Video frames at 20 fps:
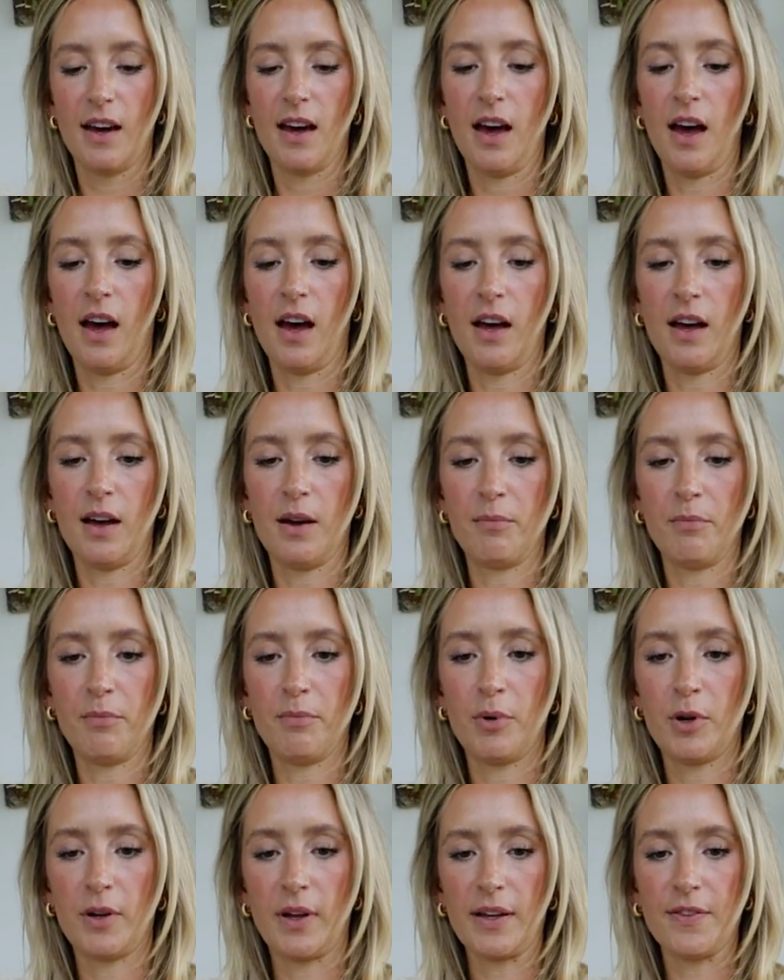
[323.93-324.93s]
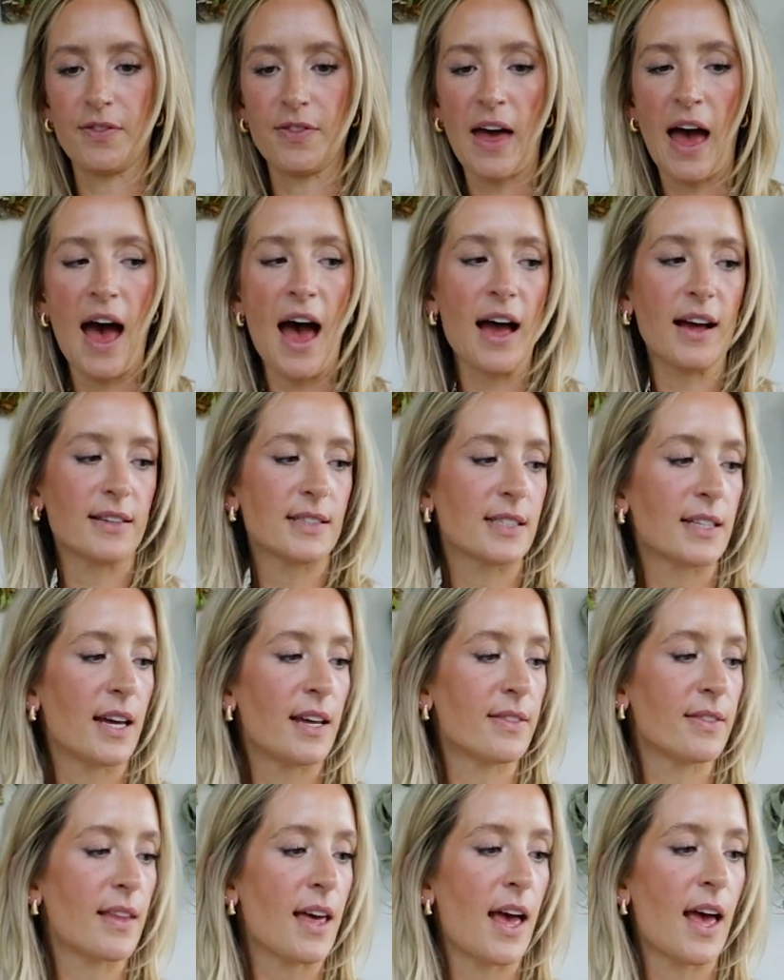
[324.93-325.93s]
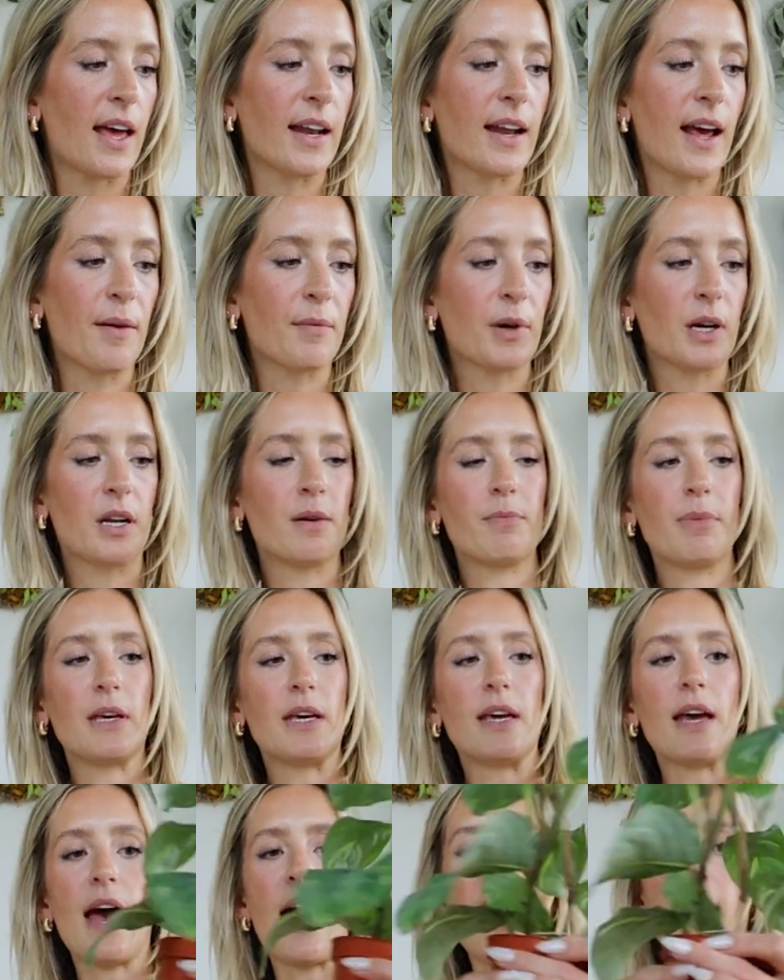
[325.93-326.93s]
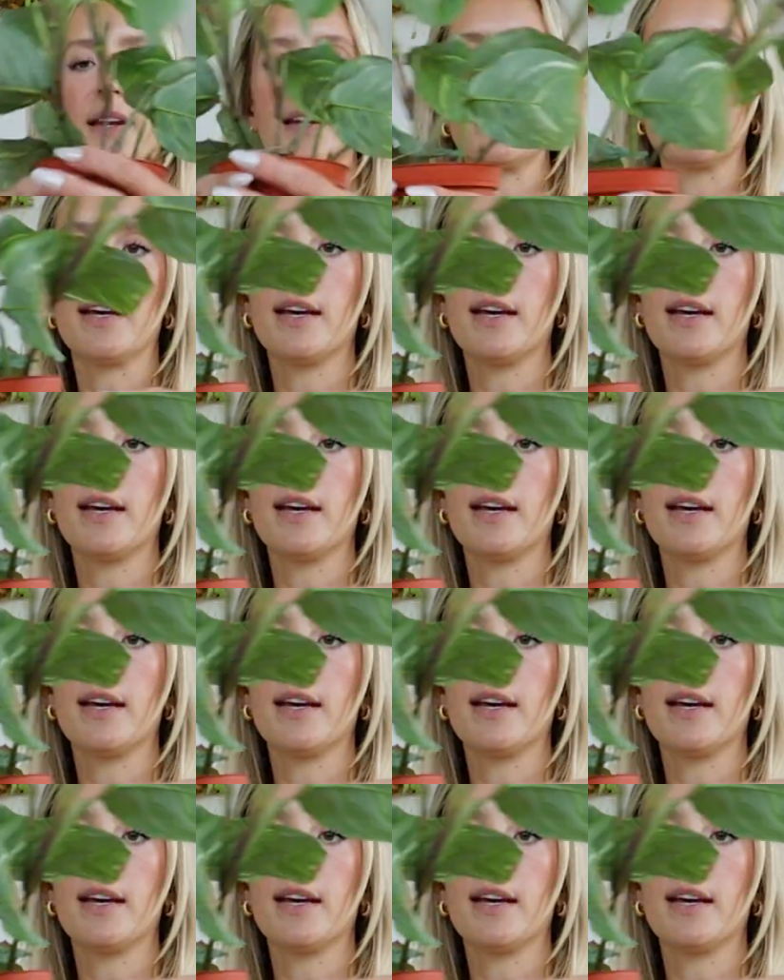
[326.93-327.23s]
Put it like that, and then I'm gonna be adding